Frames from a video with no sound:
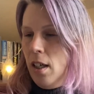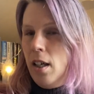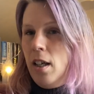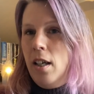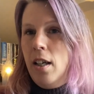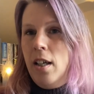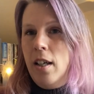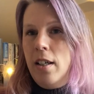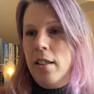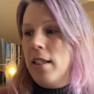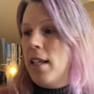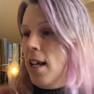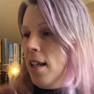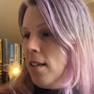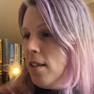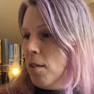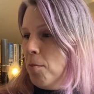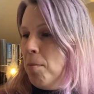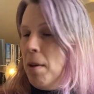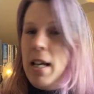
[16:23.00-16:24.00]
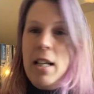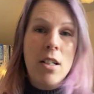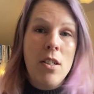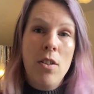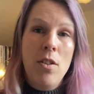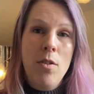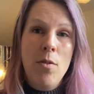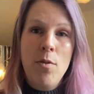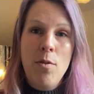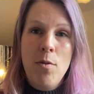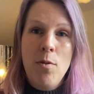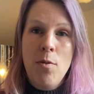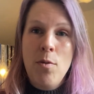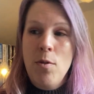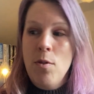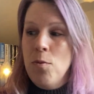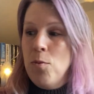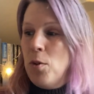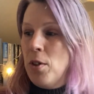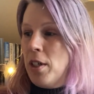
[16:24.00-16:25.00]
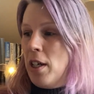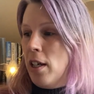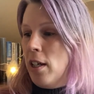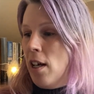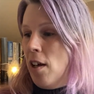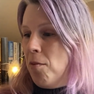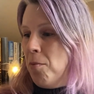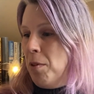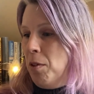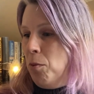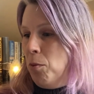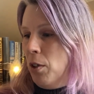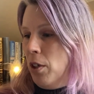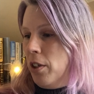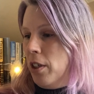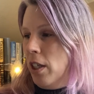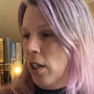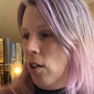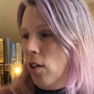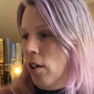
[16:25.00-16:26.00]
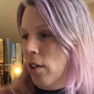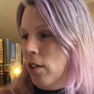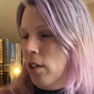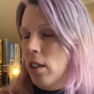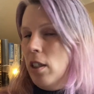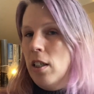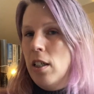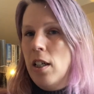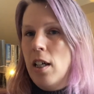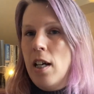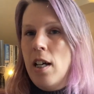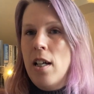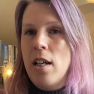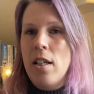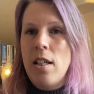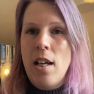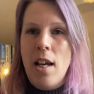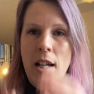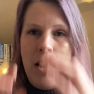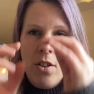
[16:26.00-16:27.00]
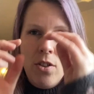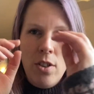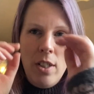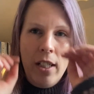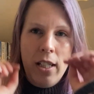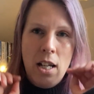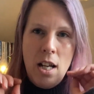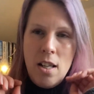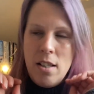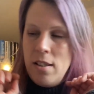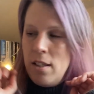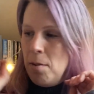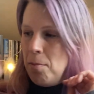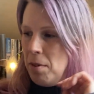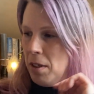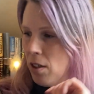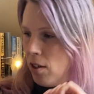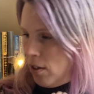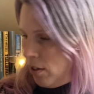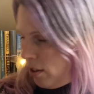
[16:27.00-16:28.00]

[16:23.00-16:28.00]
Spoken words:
Yes, back to what I have been working on. I actually cast something on